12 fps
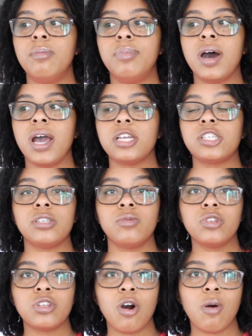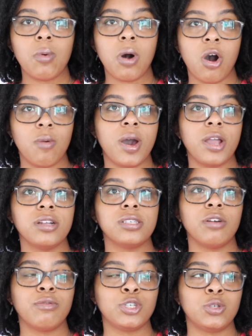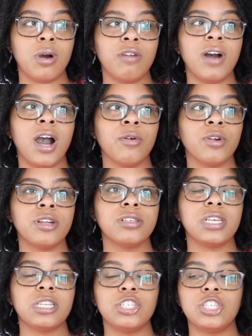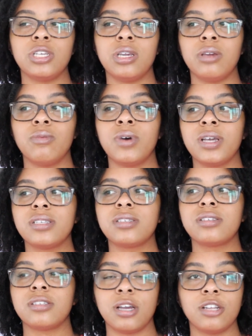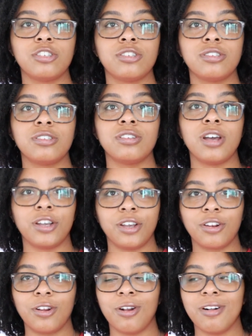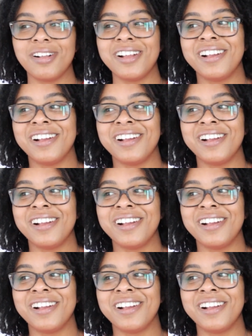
but she was home all by herself for 12 hours, and she was such a good girl.